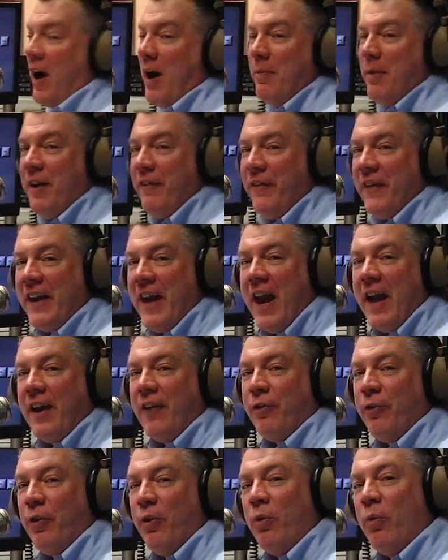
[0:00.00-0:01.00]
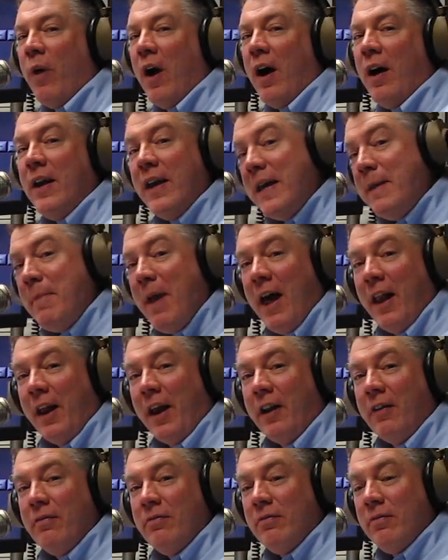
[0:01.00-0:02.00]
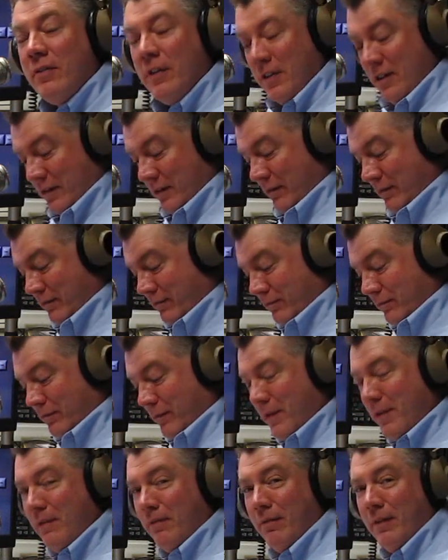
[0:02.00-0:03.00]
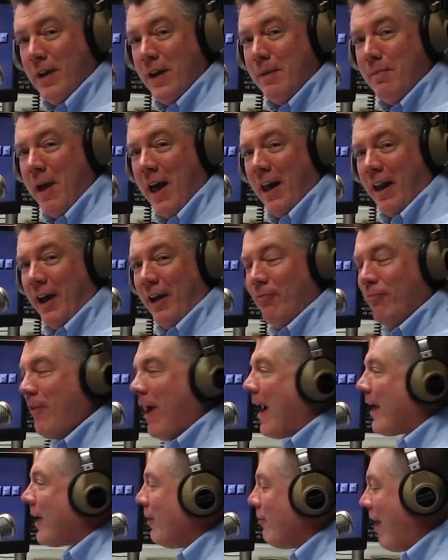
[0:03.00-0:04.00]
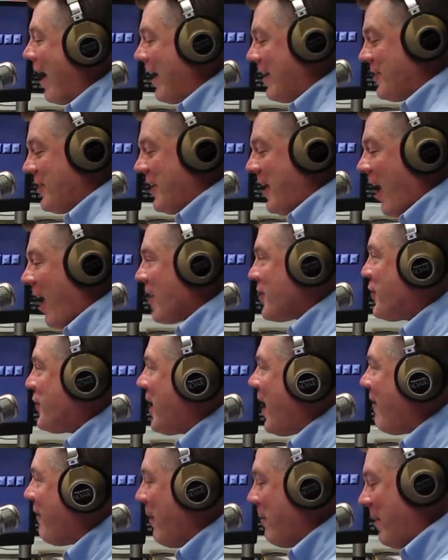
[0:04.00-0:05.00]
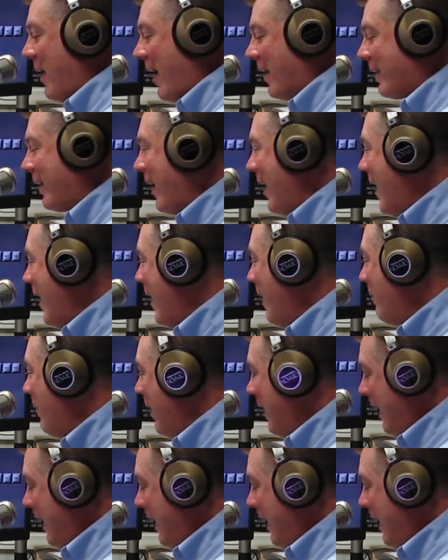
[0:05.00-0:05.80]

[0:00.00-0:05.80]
humming. if you can't get through, uh, email it. Email it. rockinron at drcfm.com. All